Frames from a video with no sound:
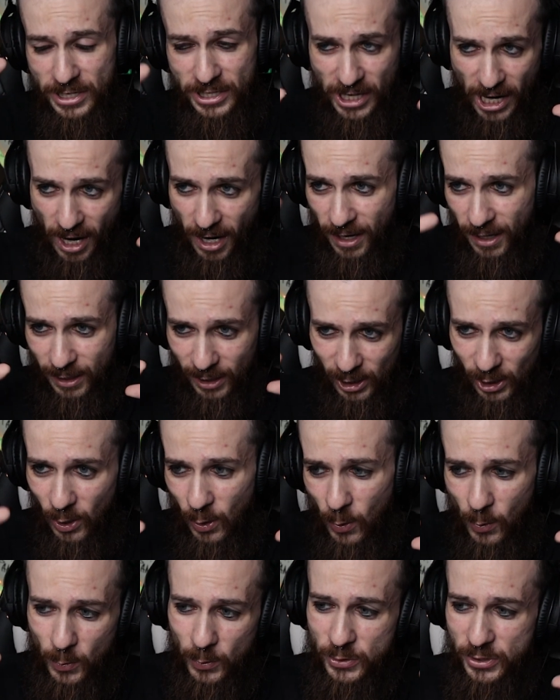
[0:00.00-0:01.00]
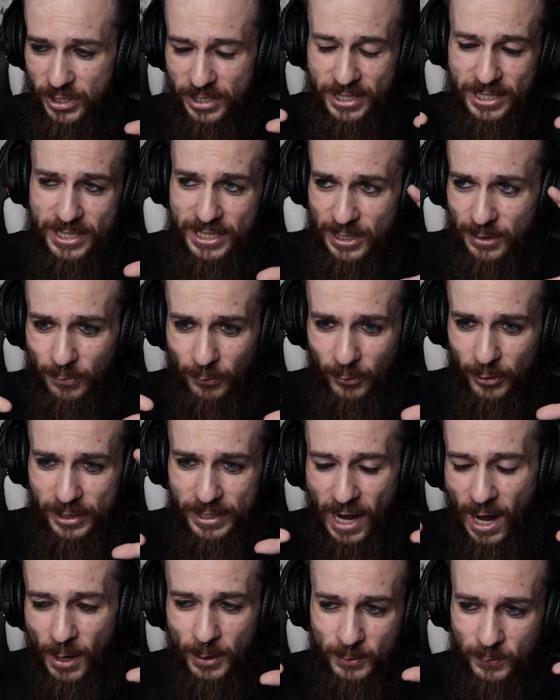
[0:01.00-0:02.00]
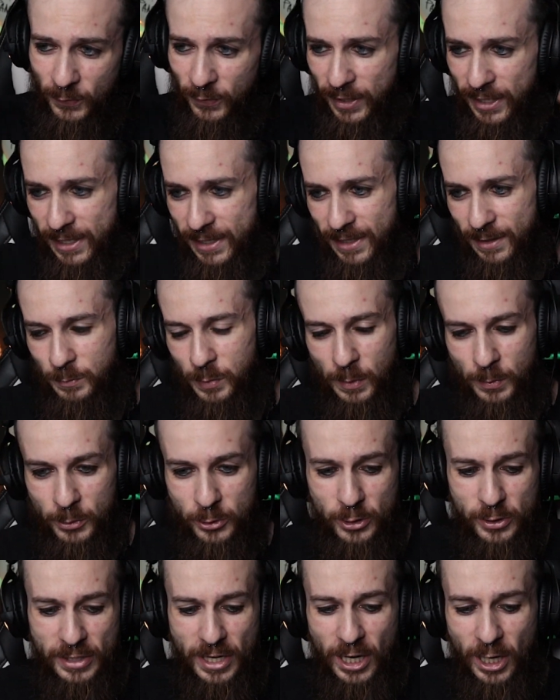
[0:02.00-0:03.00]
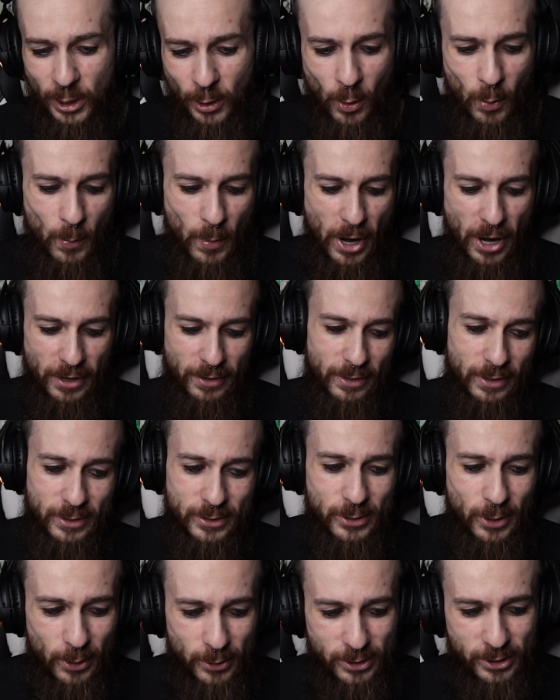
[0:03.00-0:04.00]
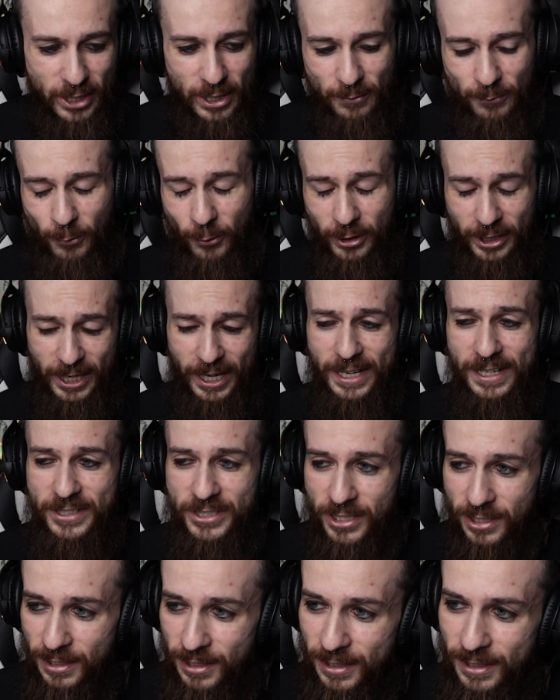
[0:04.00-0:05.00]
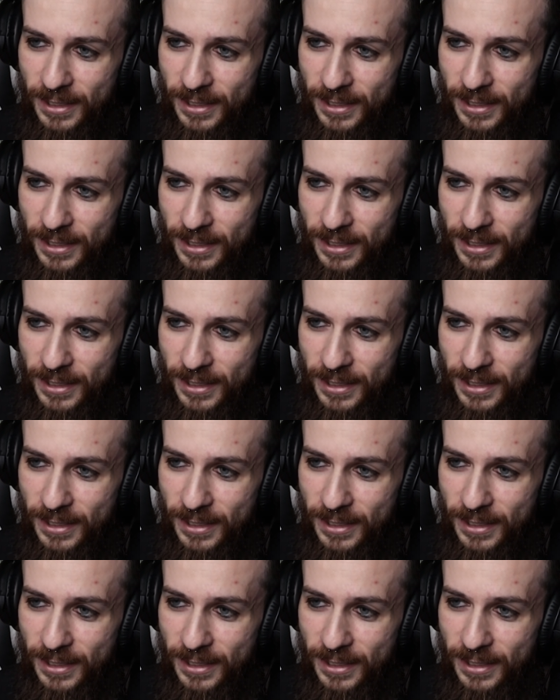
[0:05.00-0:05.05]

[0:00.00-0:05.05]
dark clothes and a different outfit, and people just get like, oh man, it's not safe for kids.